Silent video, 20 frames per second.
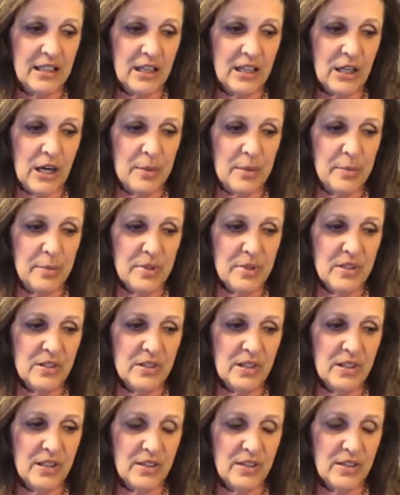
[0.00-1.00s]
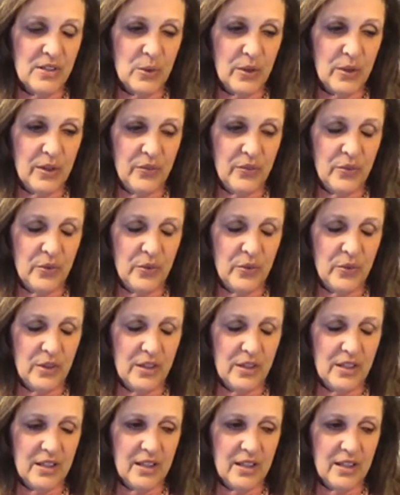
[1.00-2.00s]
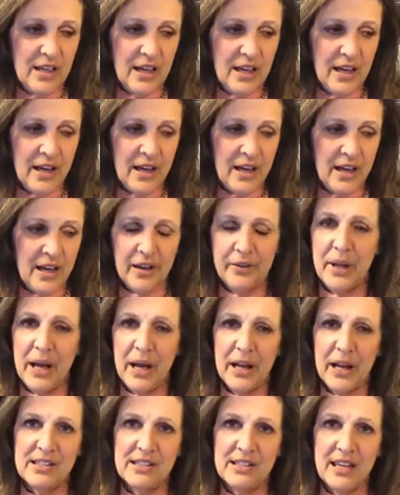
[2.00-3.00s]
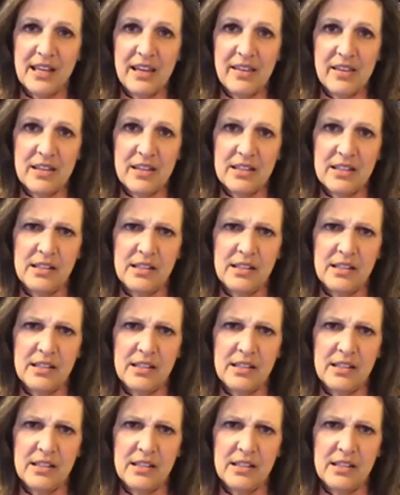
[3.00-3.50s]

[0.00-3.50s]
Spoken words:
almost sort of, I don't know how to say this,